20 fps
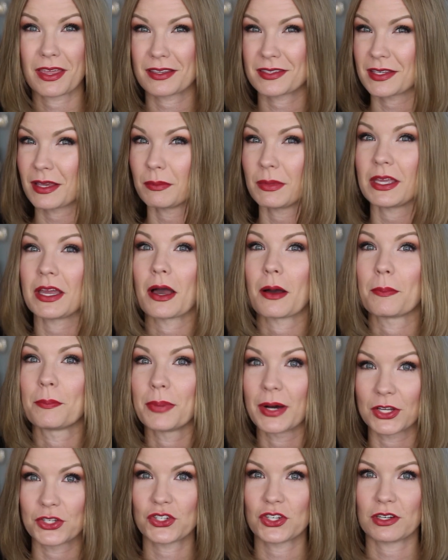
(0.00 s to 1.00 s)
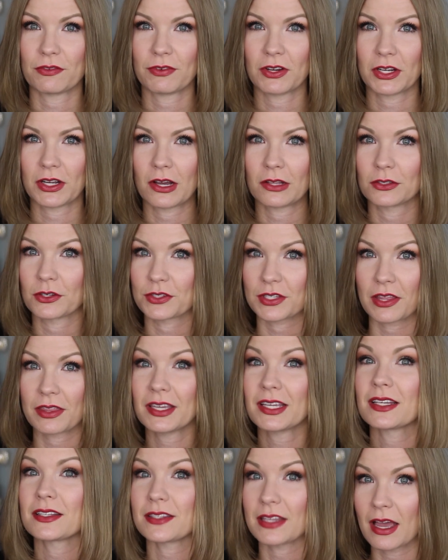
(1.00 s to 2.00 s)
They sent me a bunch of different colors. I
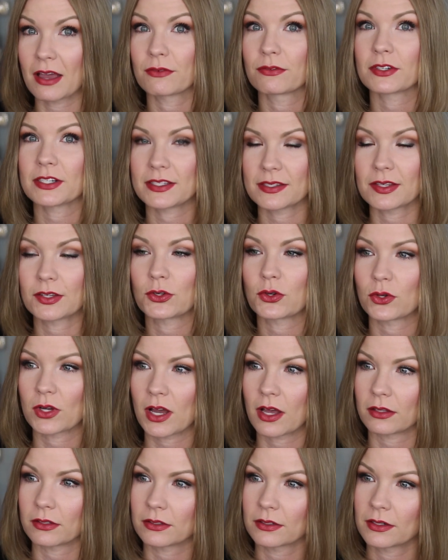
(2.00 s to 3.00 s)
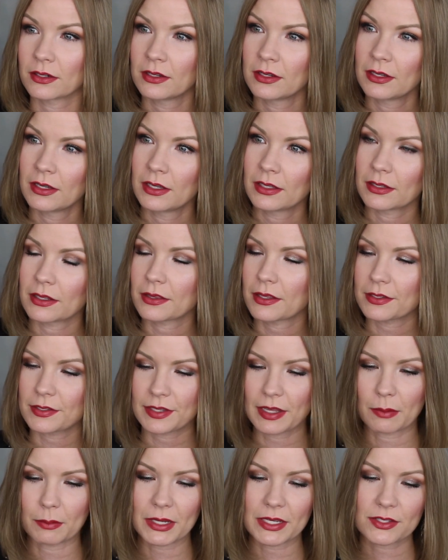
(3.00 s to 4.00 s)
think it's every single color that they
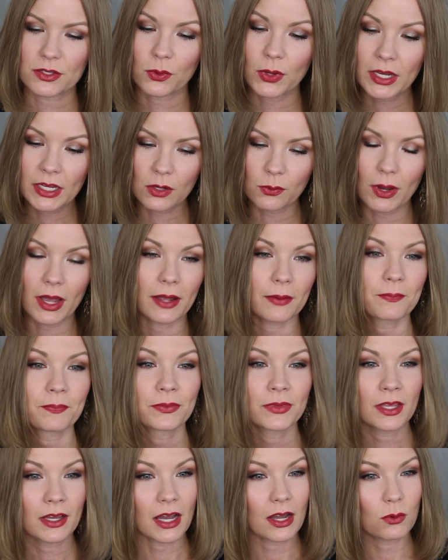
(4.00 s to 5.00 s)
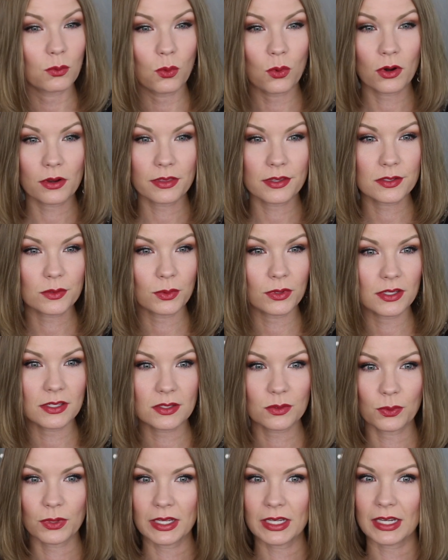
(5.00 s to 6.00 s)
sent me. So anyway, I wore this one
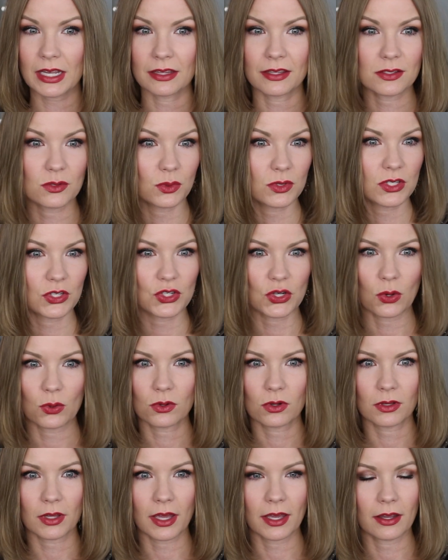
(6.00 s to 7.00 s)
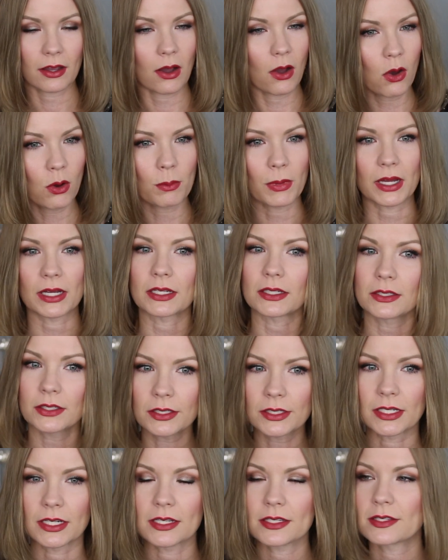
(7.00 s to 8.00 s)
this week, and this was a total like, oh my
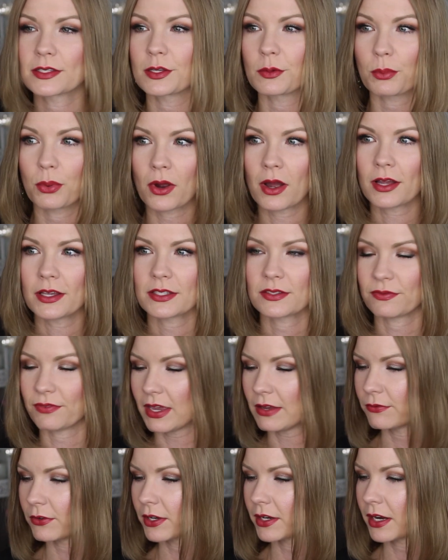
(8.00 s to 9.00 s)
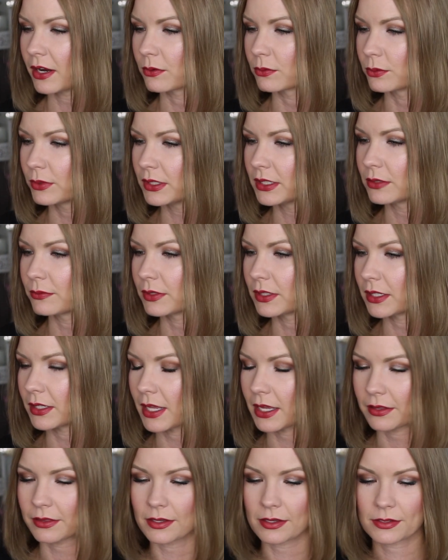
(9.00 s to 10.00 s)
goodness, surprise favorite. I really, really
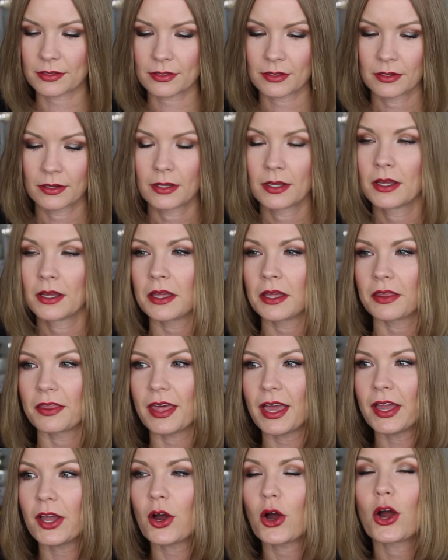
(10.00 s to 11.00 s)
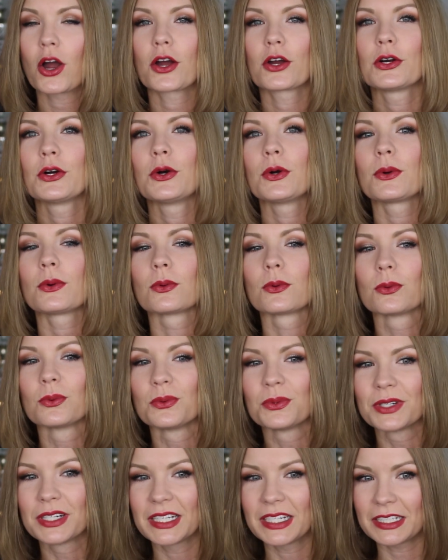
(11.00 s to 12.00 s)
like this. They are
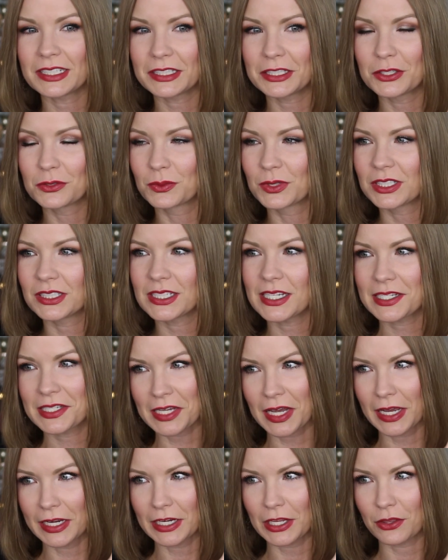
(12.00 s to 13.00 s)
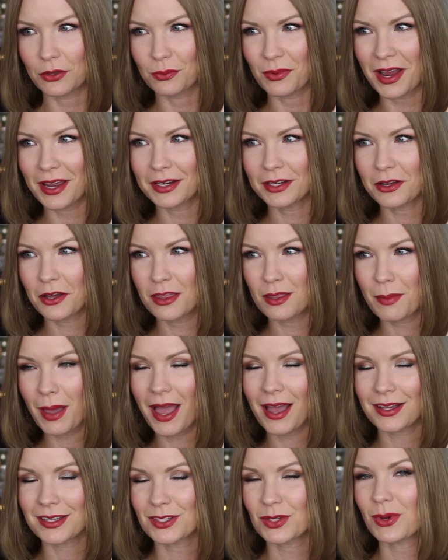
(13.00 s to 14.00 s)
really, really tiny, the writing on the
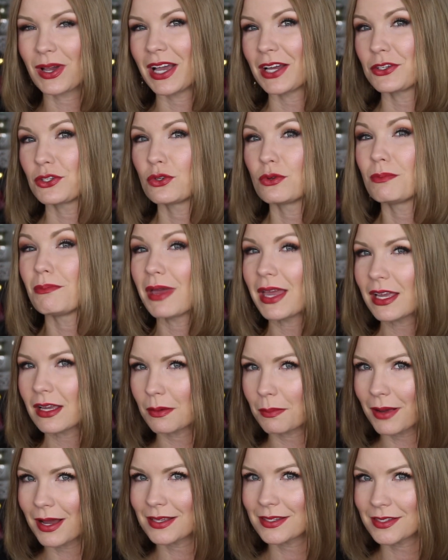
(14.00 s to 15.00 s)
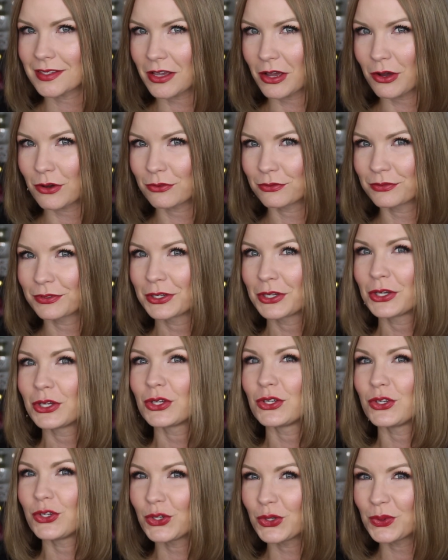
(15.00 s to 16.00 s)
back, so I had to make myself
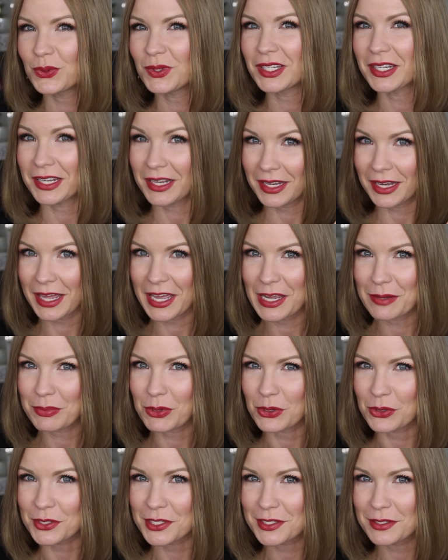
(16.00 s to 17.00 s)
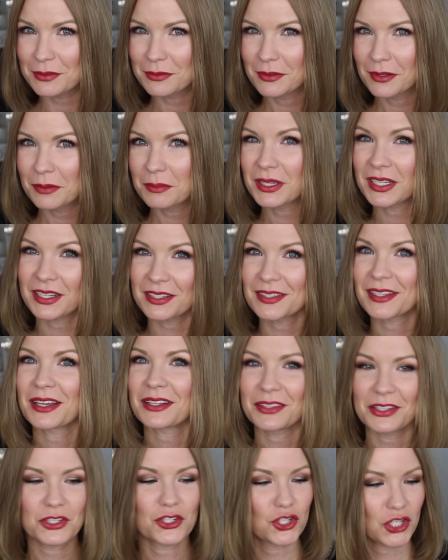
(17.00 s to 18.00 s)
new little labels because
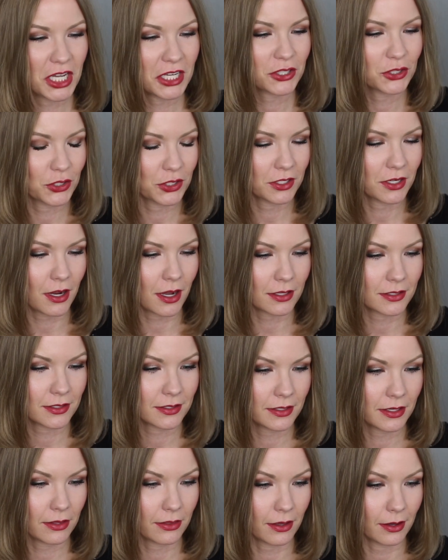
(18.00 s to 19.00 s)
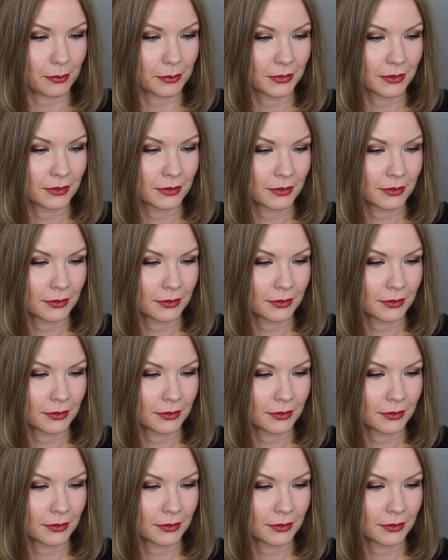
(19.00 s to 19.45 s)
I legit could not see them.